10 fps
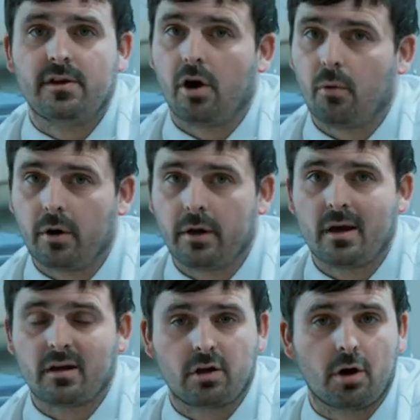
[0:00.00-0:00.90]

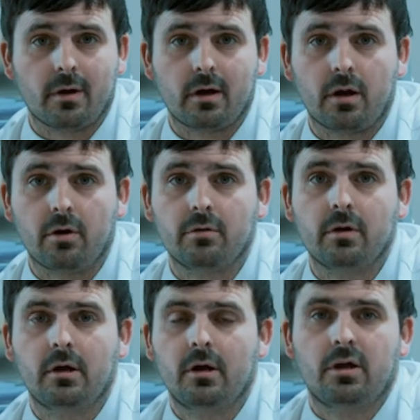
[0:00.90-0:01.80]
DIY it, go it
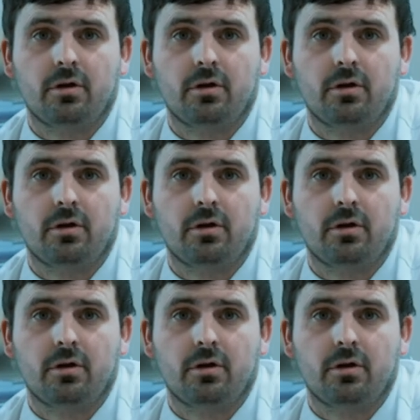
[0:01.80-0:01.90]
alone.